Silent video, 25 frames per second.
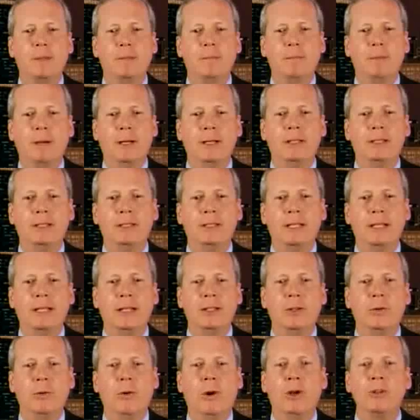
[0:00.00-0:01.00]
But
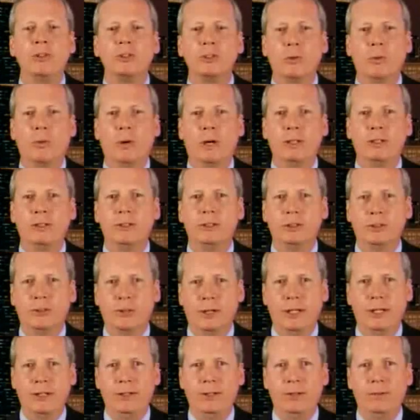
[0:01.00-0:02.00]
you also want to
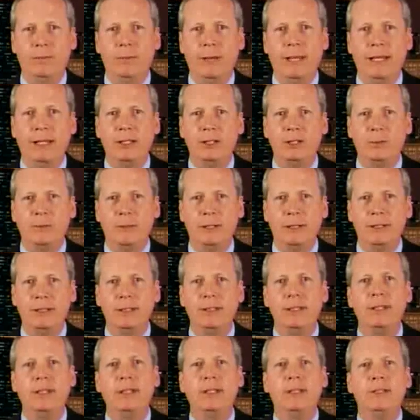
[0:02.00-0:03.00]
train your
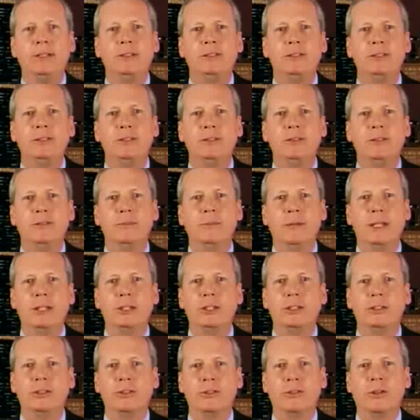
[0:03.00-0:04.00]
management to
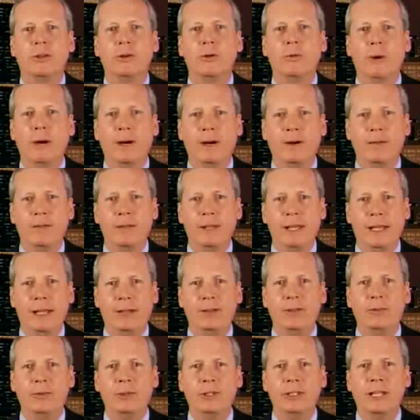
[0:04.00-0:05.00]
make sure they're aware of the
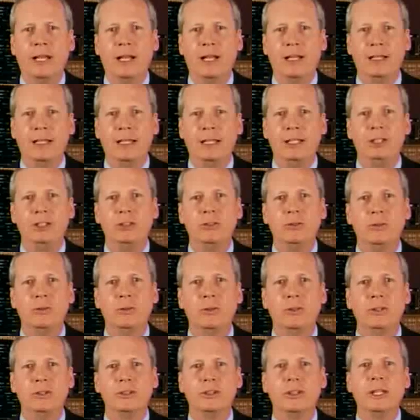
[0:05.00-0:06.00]
anti-retaliation
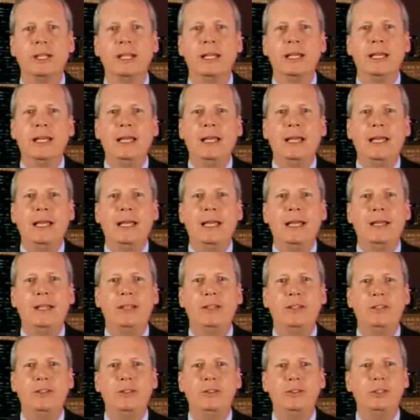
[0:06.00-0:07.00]
rules,
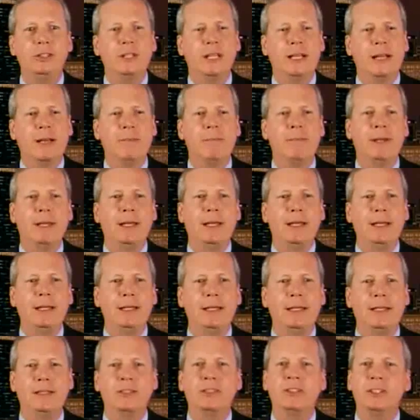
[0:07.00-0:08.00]
and you set up
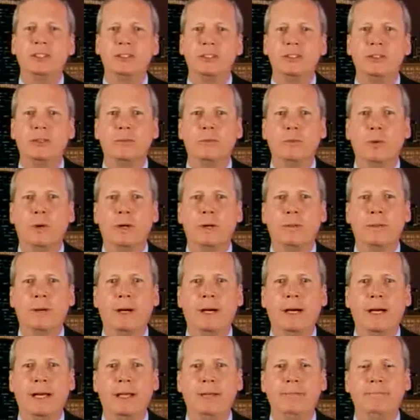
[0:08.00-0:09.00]
a system
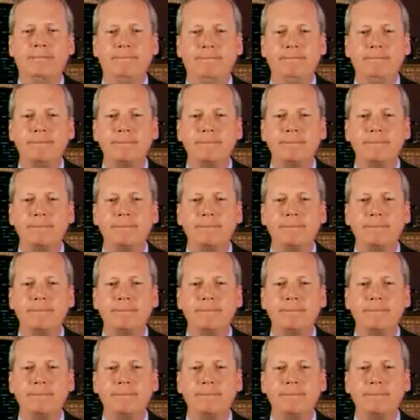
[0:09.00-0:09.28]
whereby